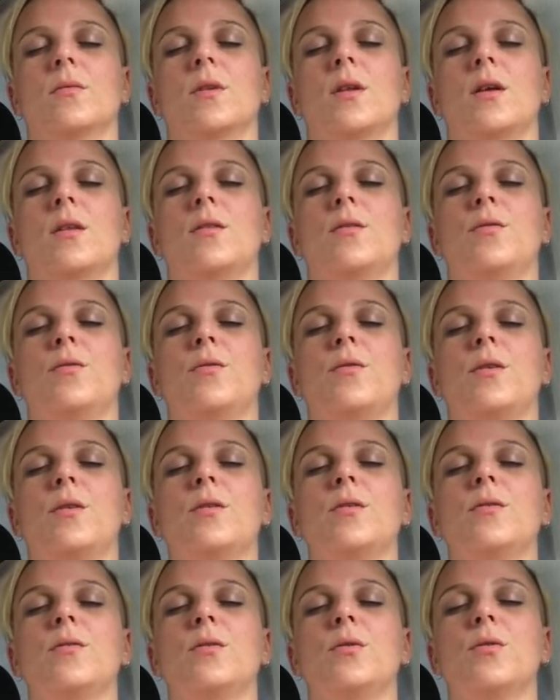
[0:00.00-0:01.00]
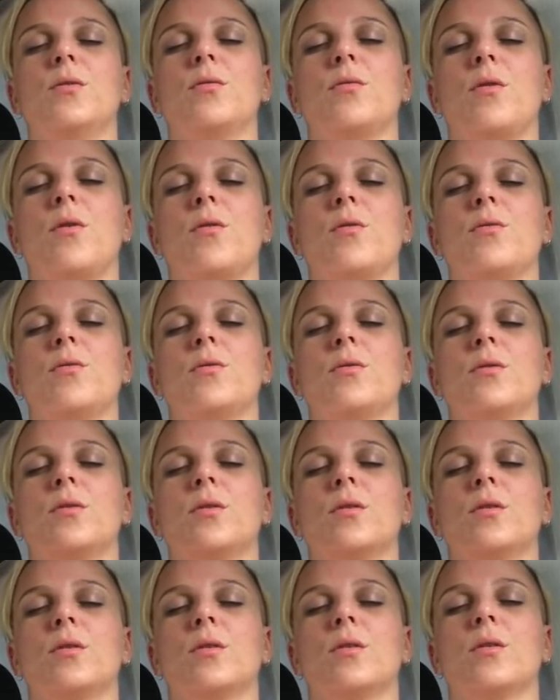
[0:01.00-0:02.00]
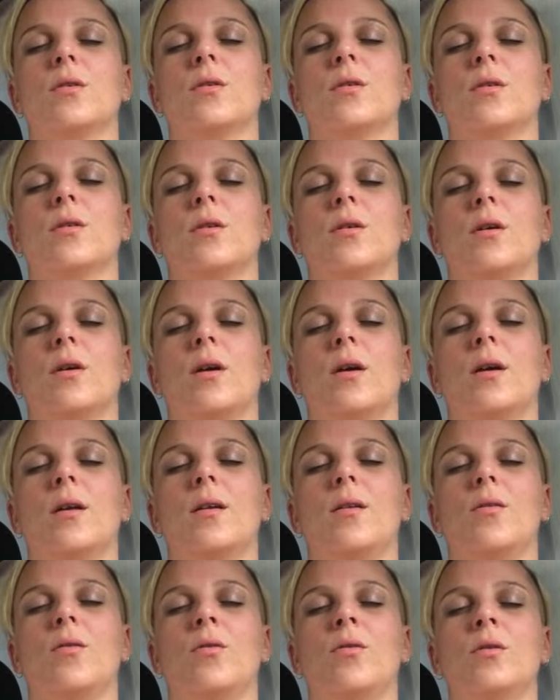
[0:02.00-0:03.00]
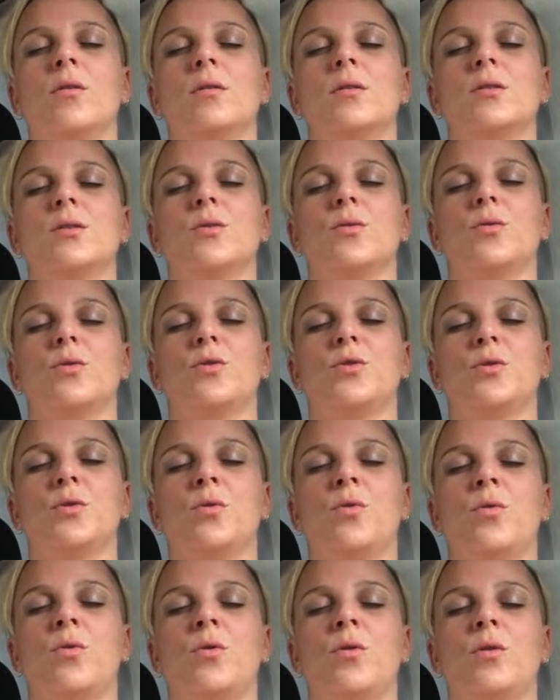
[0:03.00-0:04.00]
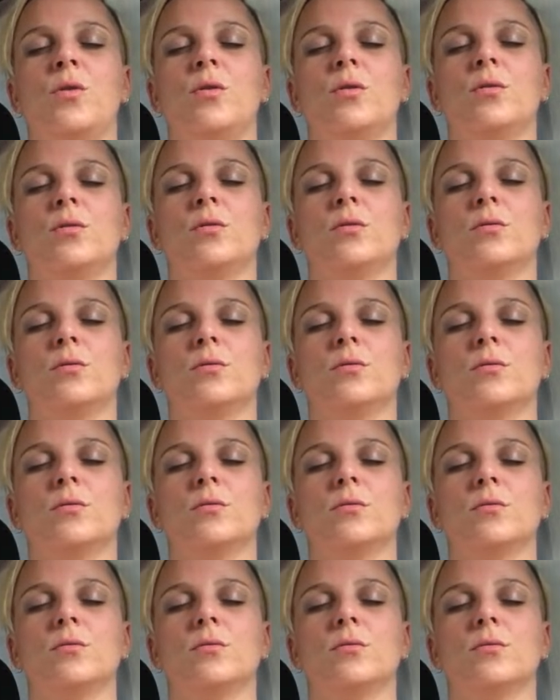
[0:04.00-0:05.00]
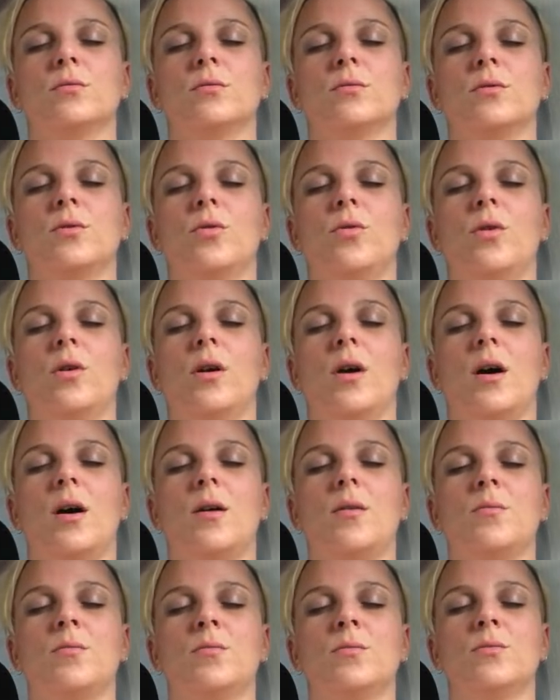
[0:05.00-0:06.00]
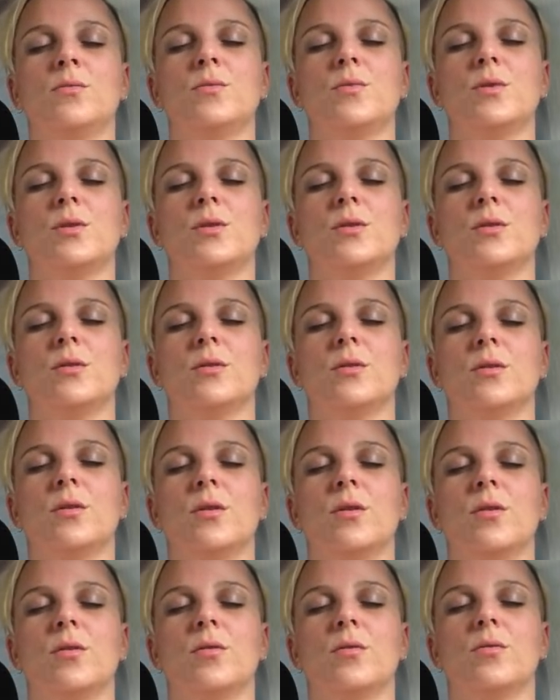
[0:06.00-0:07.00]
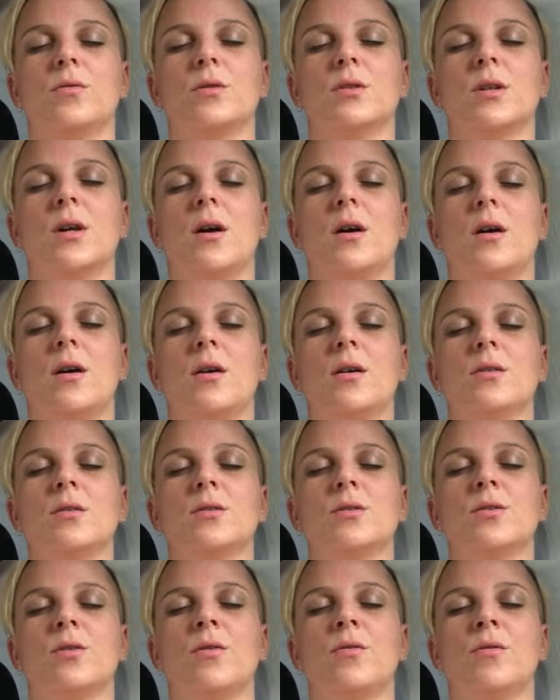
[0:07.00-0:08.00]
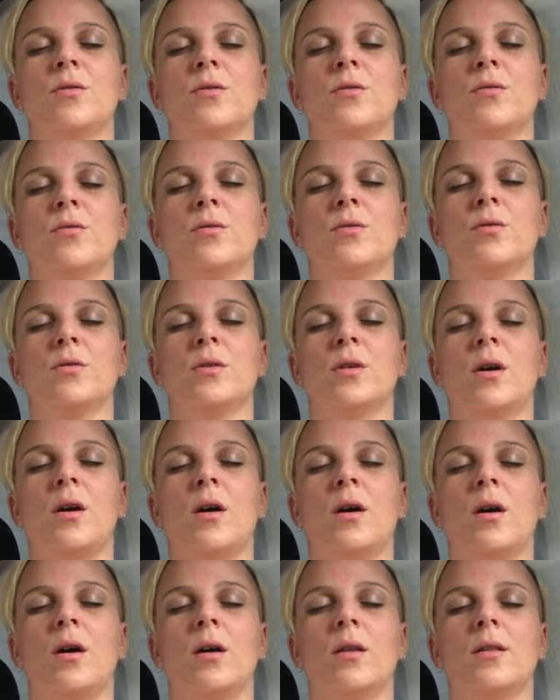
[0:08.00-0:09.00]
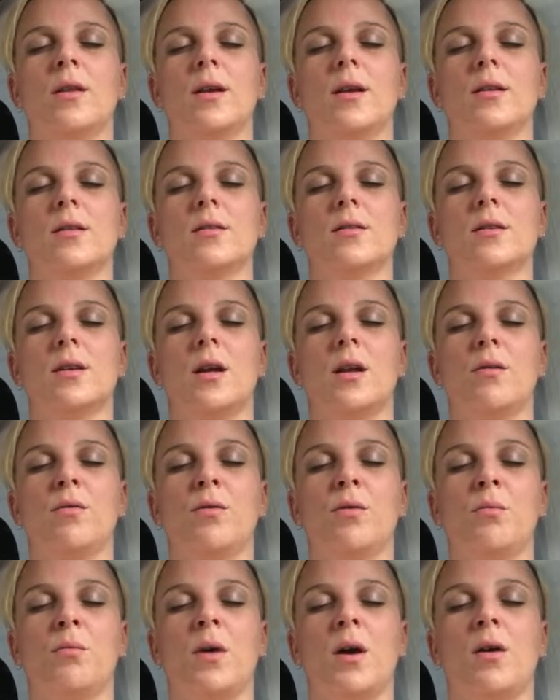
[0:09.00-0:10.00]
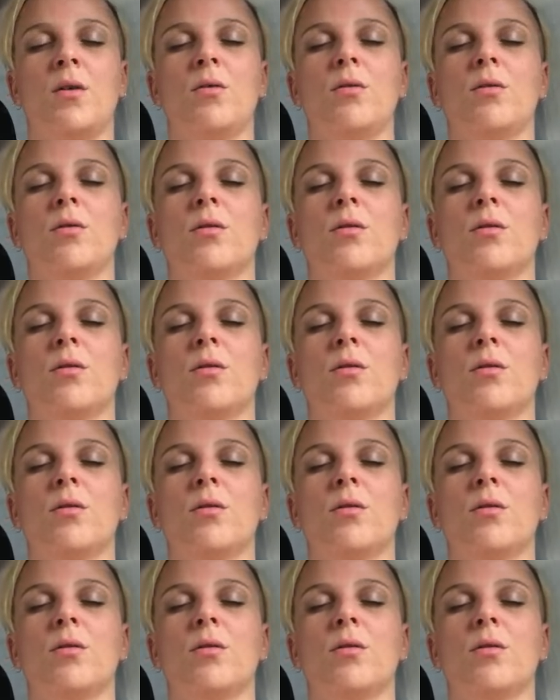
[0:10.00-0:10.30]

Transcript: and the front of your throat. And notice your jaw, your gums, tongue, soften through your tongue and the inside of your mouth.